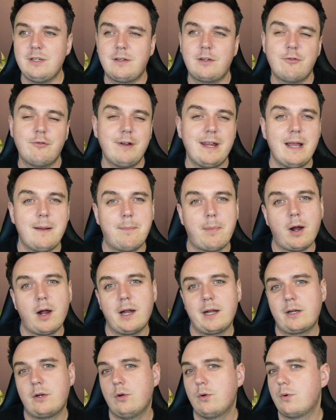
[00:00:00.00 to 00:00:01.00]
create a
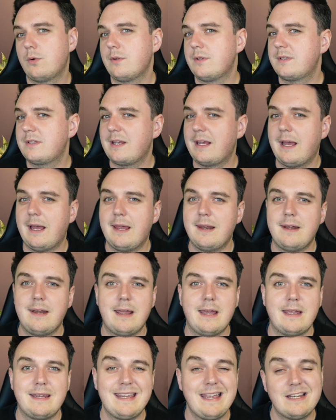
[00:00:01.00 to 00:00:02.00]
barcode, and
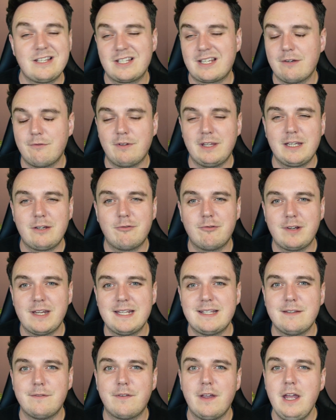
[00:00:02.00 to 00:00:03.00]
just get really
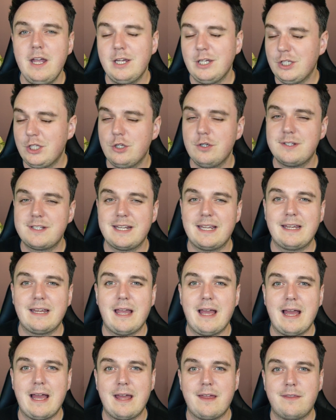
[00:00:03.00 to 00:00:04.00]
creative using
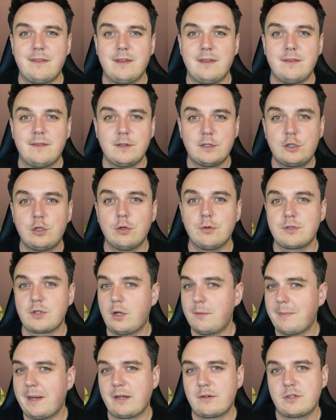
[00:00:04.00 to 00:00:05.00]
the tools
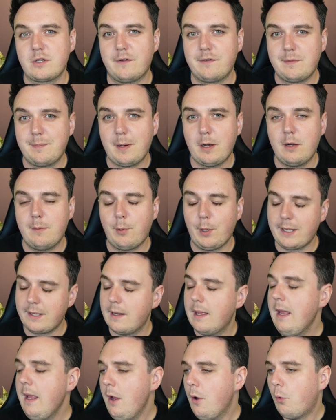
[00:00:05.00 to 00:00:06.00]
on Microsoft PowerPoint.
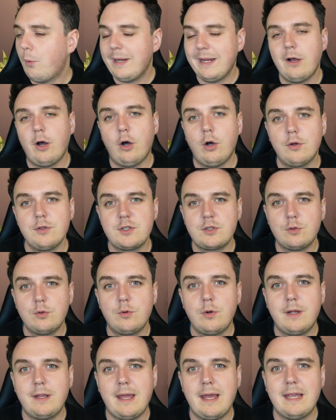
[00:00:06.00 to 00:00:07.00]
We
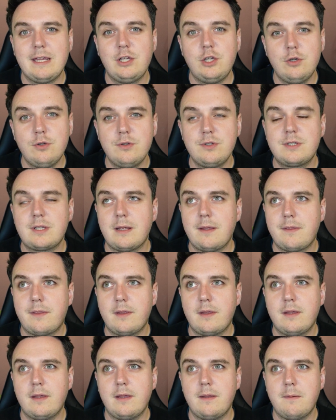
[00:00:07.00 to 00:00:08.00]
also used
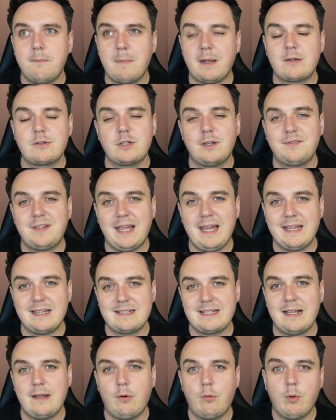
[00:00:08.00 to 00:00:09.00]
the Microsoft
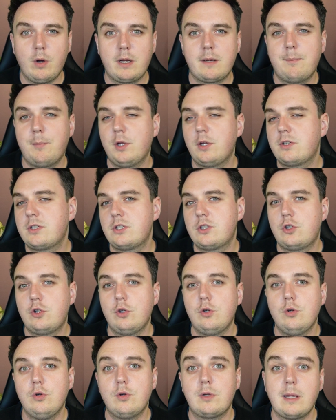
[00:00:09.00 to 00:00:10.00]
Excel workbooks
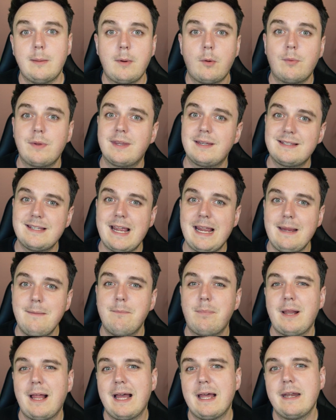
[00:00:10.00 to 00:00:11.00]
to come up with a time
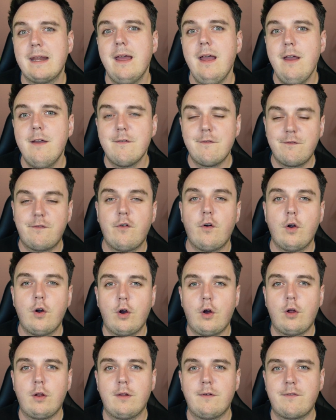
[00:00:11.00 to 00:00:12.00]
plan for
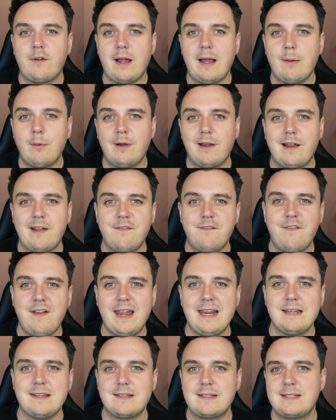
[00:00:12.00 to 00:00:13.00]
all of our
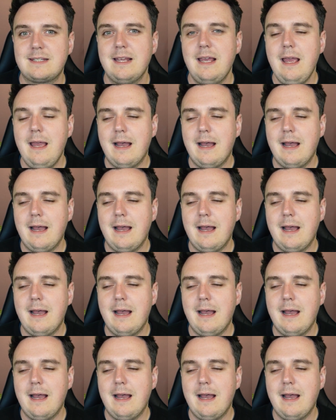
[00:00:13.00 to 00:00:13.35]
events.